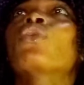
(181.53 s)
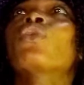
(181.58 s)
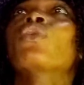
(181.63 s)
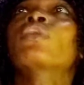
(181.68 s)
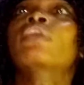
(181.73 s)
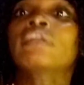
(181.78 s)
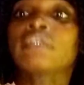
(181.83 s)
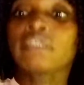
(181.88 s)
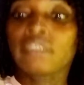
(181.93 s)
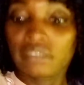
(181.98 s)

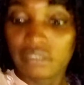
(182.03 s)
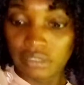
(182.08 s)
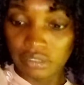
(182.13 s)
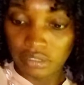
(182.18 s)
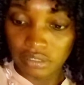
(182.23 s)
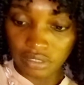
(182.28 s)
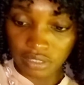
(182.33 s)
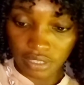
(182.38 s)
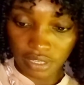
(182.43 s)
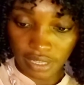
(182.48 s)
long
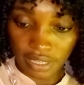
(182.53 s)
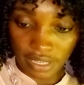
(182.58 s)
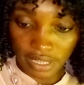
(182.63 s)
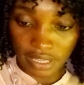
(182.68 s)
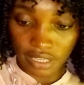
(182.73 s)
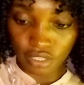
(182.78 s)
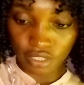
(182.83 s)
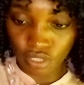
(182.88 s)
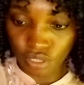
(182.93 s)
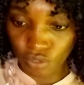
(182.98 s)

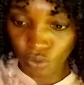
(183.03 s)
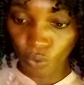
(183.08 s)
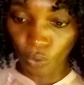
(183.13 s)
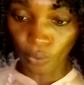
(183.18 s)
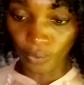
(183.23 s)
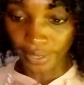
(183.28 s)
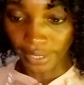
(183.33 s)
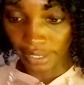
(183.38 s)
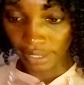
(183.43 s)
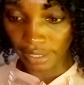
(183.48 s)
it's
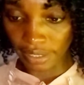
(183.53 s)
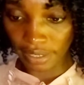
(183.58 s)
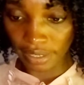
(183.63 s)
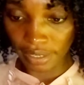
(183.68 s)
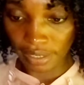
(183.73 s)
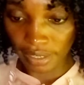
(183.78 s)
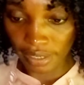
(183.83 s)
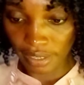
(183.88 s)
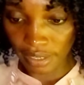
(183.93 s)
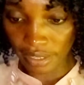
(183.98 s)
going
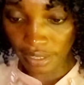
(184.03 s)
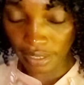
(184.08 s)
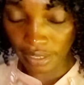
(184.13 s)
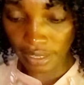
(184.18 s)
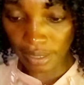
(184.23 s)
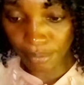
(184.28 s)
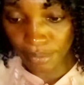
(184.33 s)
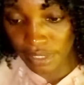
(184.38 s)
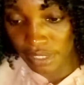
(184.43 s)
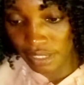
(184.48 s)

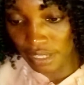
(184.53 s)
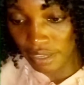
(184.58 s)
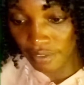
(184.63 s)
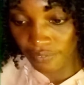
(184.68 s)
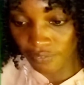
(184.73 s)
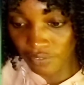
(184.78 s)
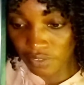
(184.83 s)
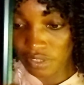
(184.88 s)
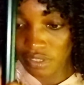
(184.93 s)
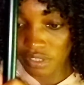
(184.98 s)
let me see if